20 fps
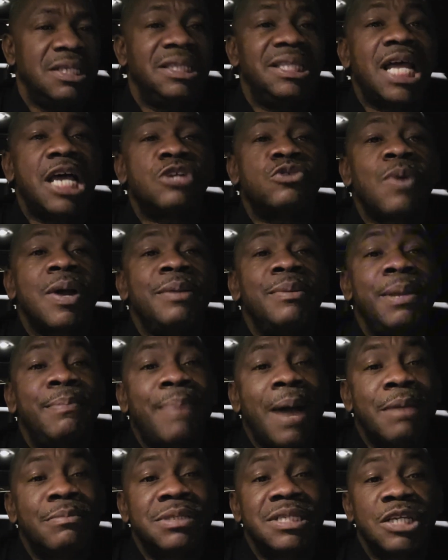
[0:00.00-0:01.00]
That's why the
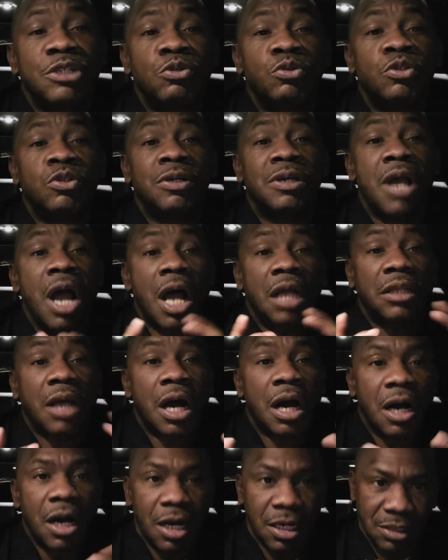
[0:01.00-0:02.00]
Bible says we should guard
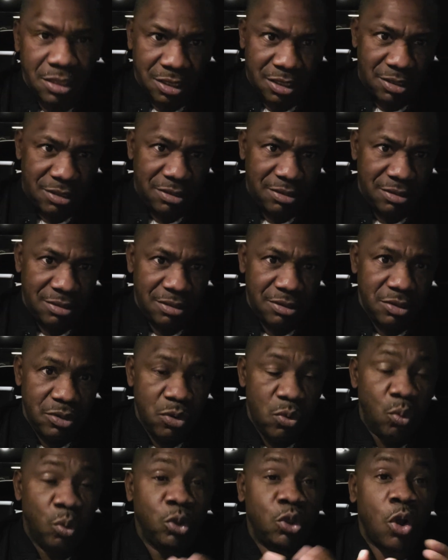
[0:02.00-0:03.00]
our hearts
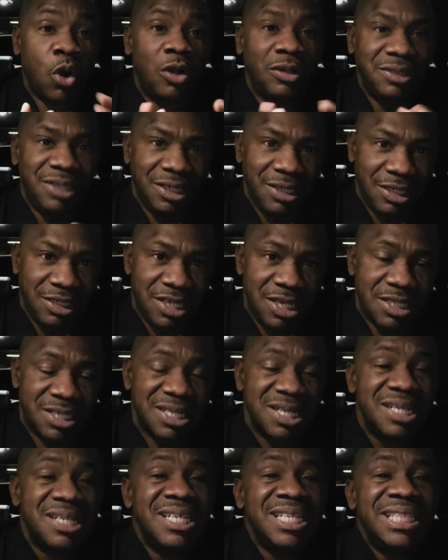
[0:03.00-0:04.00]
with all diligence.